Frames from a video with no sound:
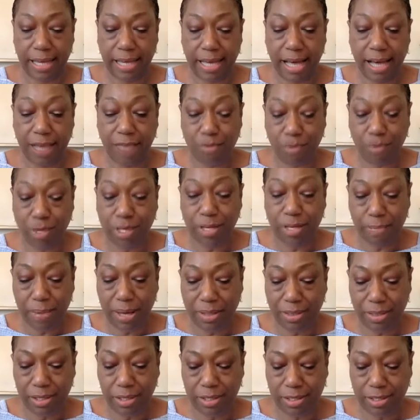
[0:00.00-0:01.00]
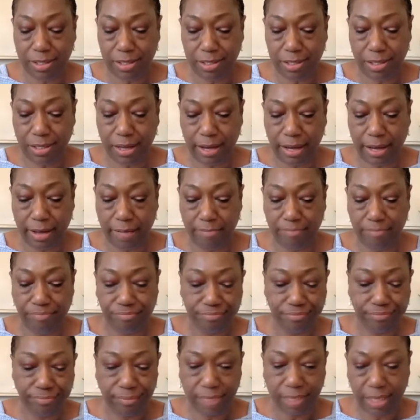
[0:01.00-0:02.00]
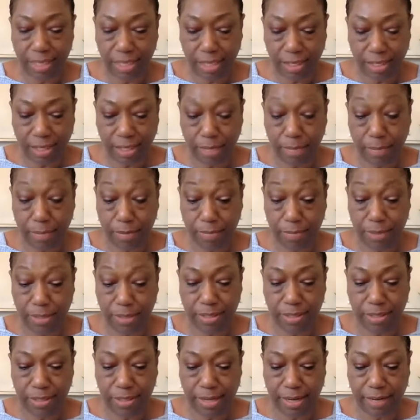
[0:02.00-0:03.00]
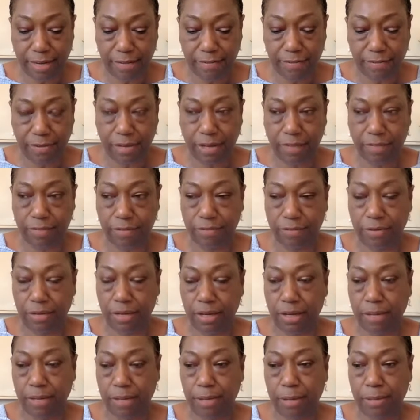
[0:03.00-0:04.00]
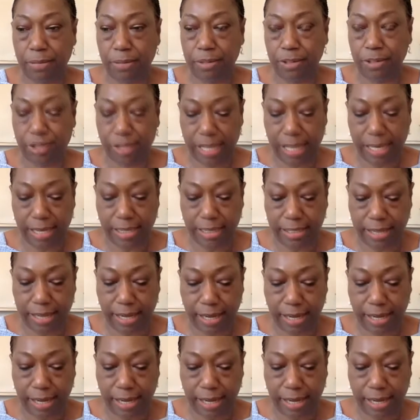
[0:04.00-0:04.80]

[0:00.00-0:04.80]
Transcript: I've written about this in a couple of pieces that I've published, that